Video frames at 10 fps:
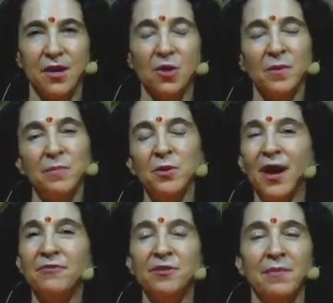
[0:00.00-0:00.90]
Or maybe you
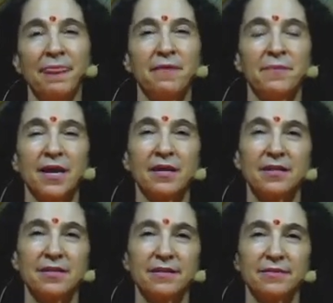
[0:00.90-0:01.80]
haven't met them
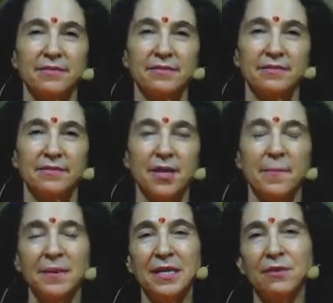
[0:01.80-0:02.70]
yet.
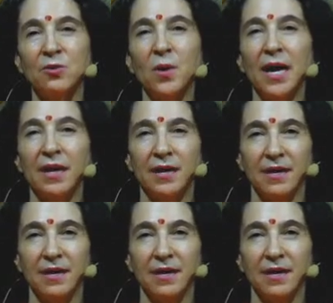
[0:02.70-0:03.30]
But either way,